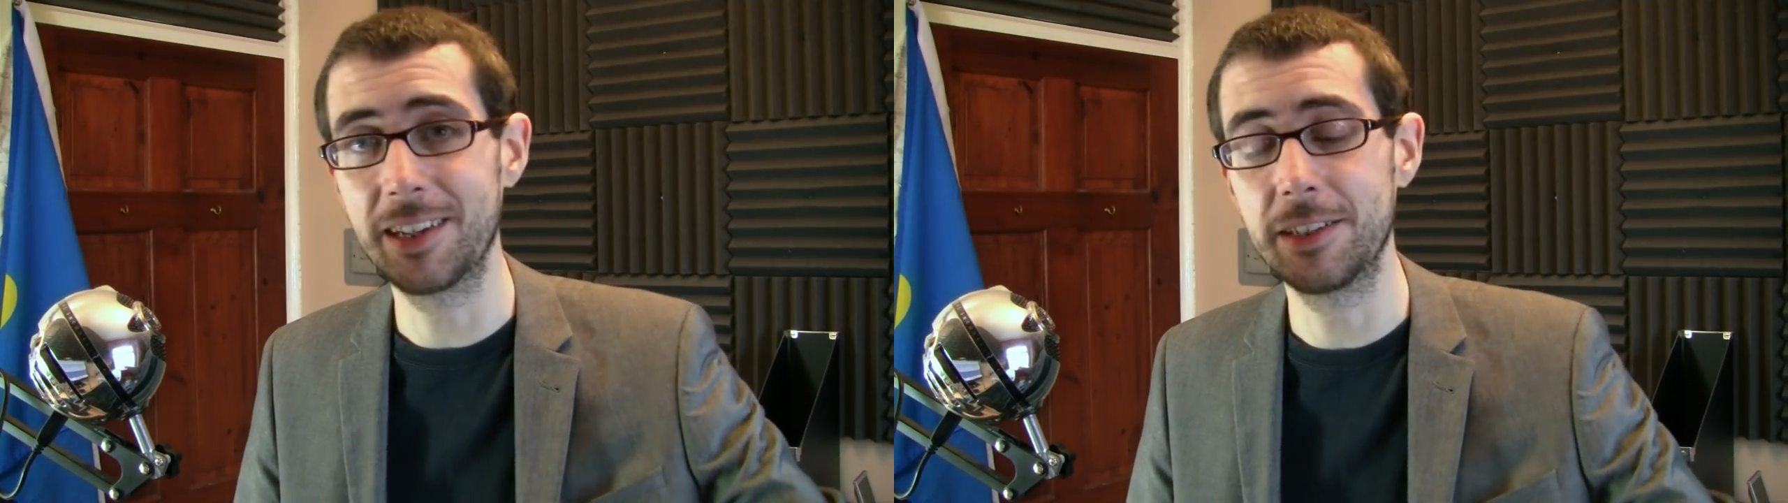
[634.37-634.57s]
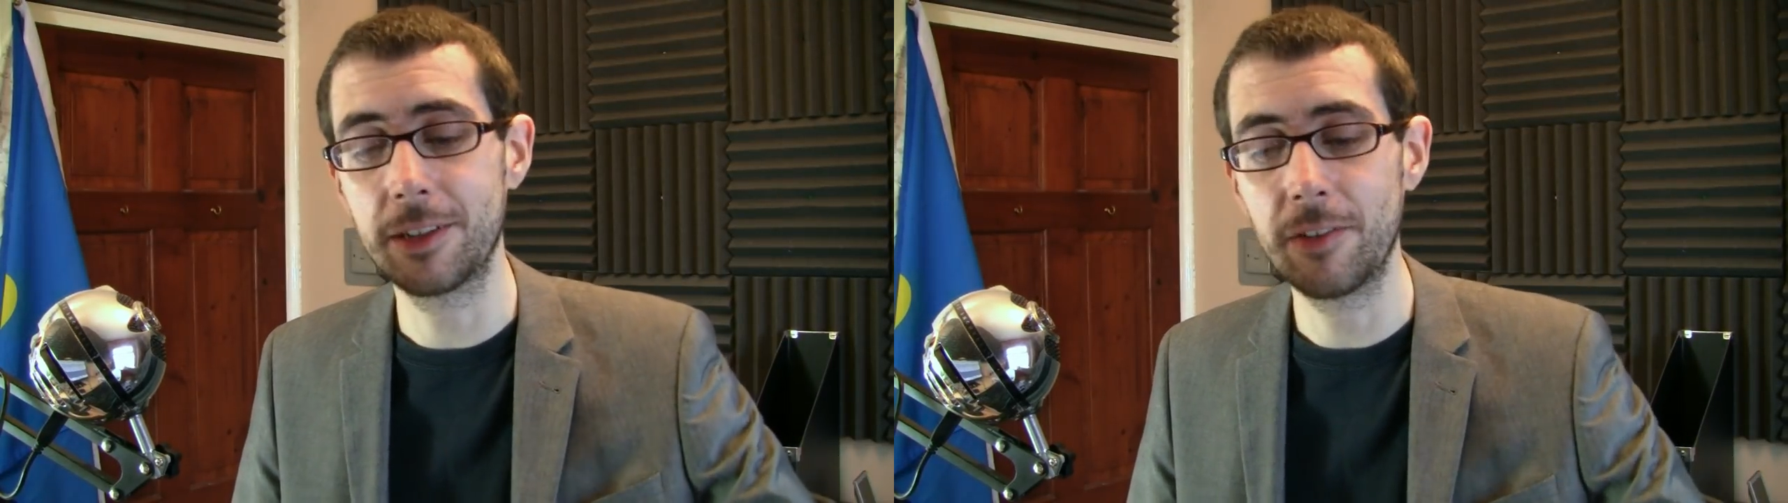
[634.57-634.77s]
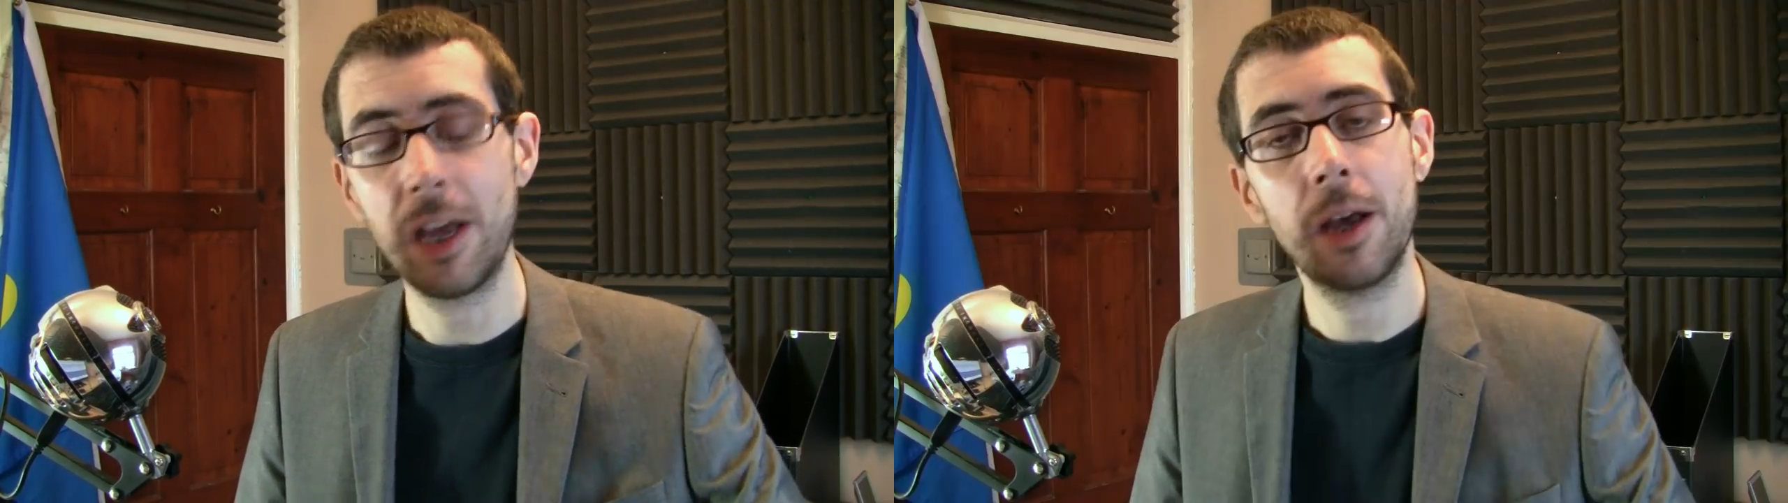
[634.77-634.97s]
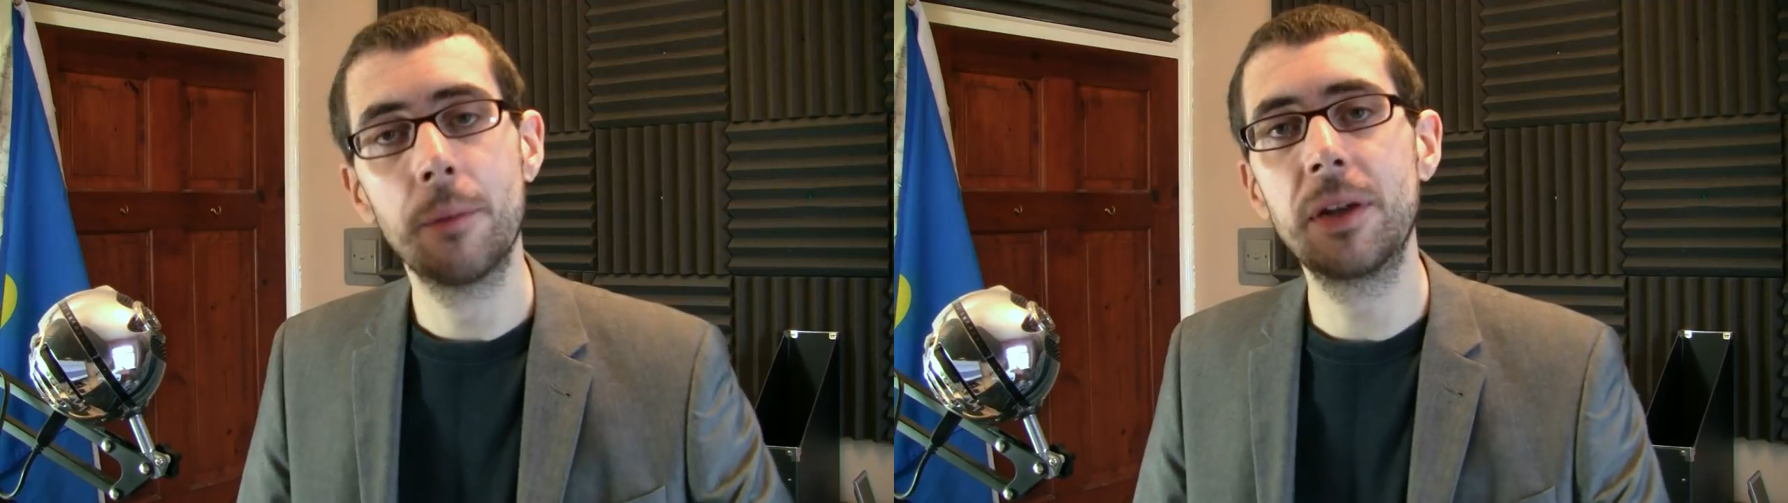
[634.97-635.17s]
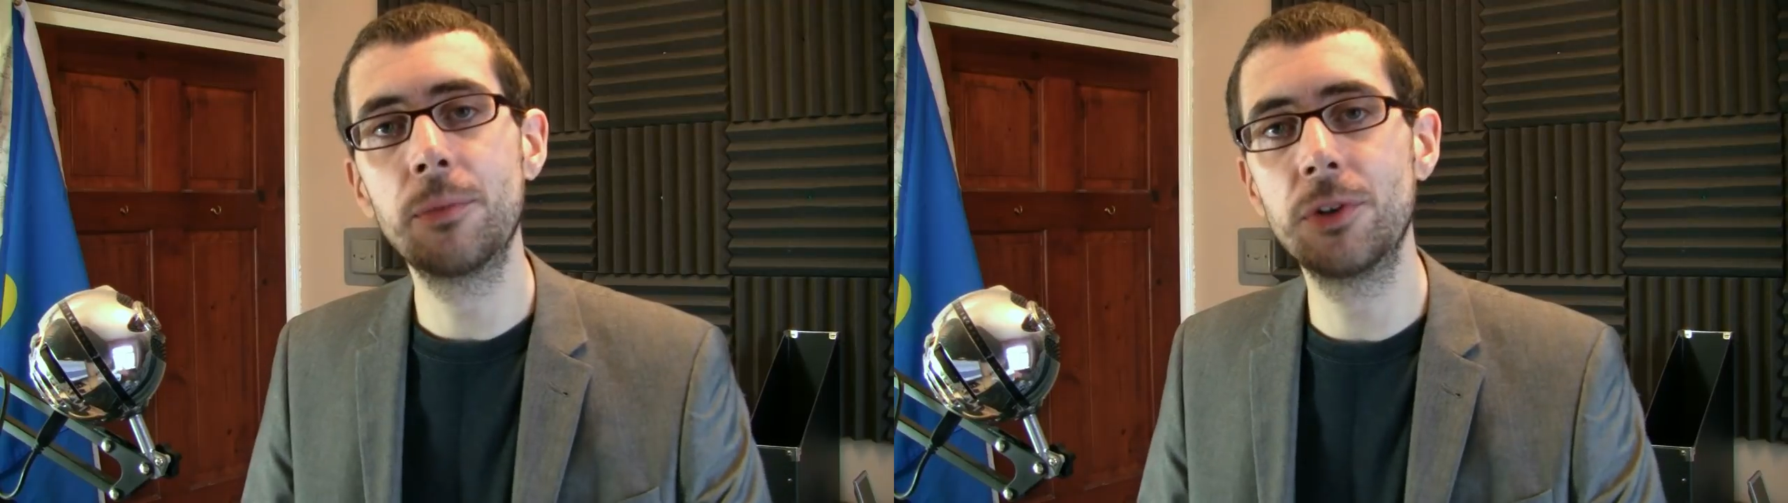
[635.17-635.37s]
kind of stuff,
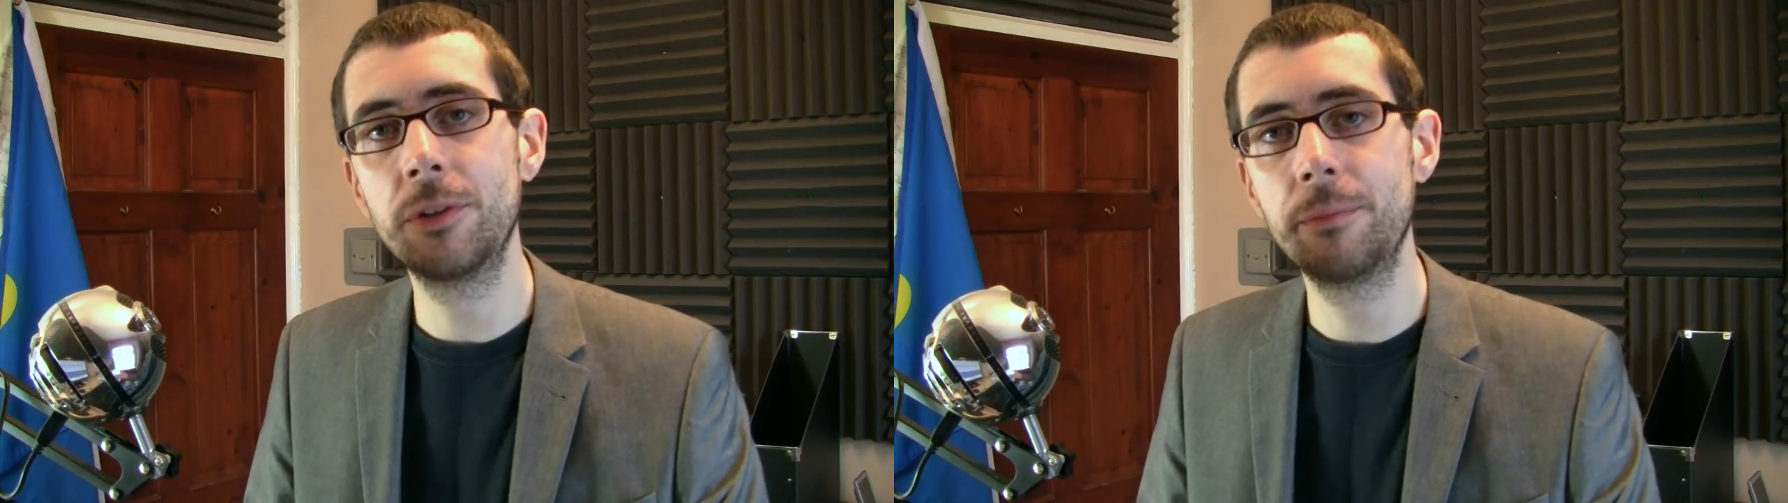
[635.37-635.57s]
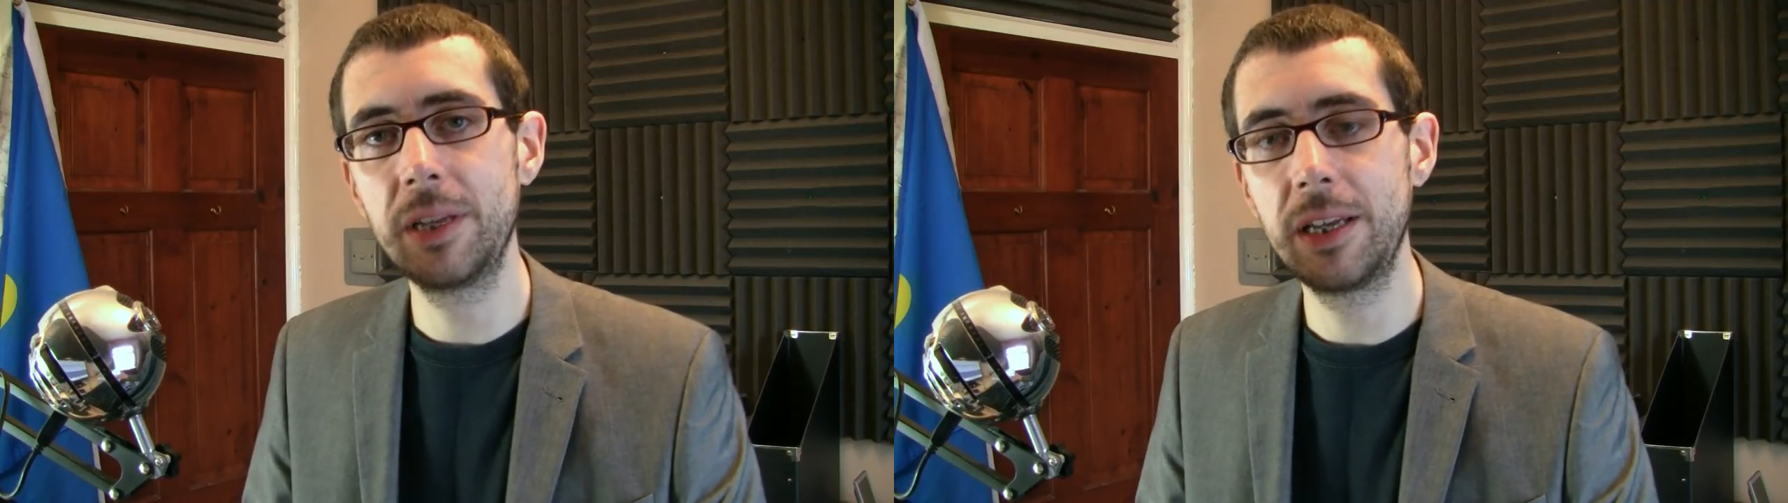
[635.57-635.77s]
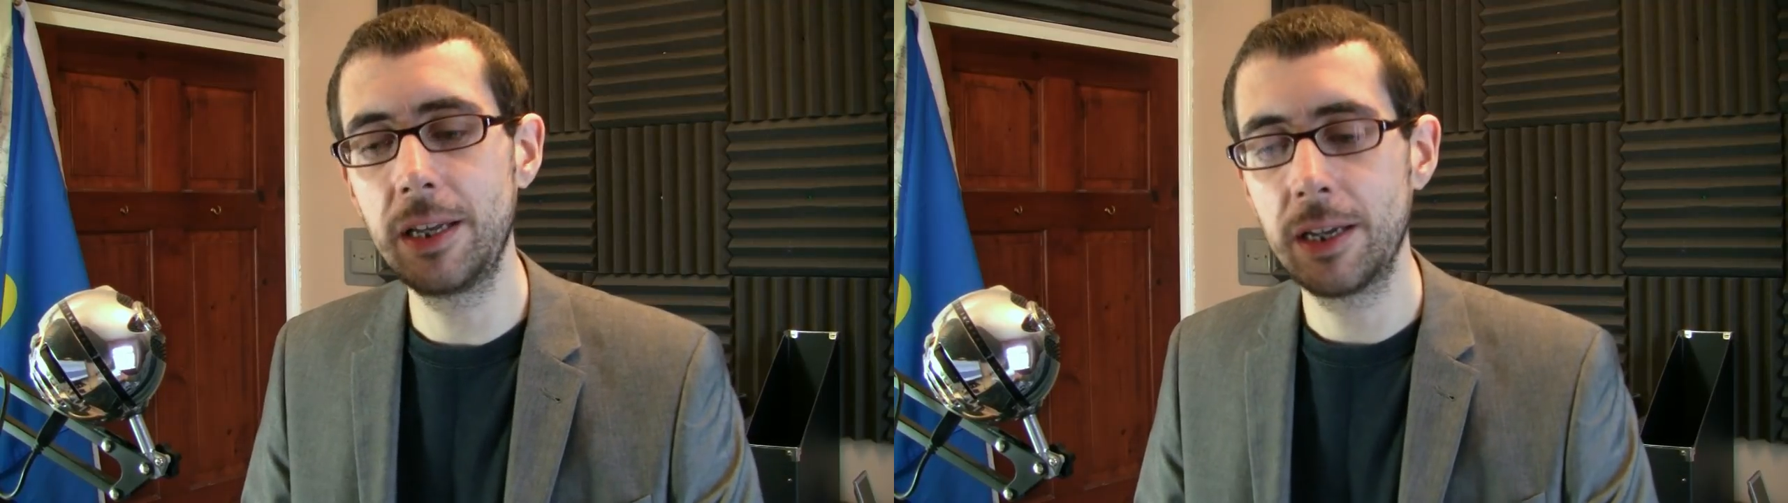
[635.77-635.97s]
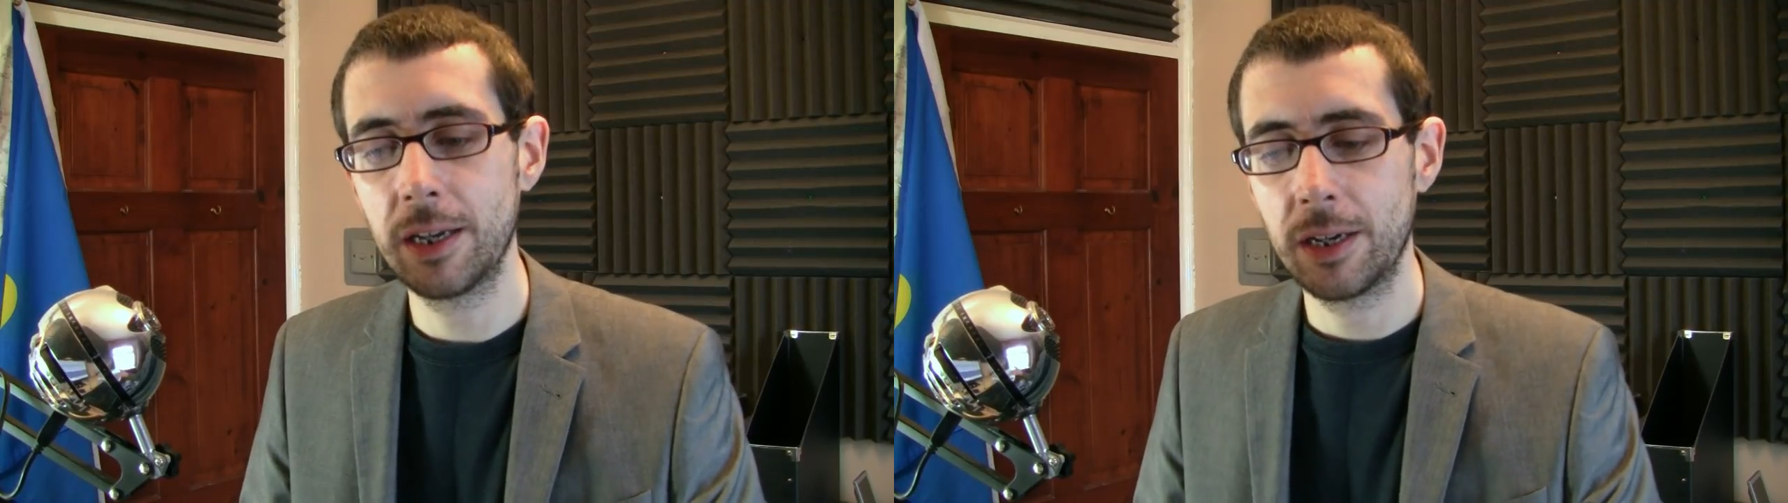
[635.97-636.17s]
but it wouldn't be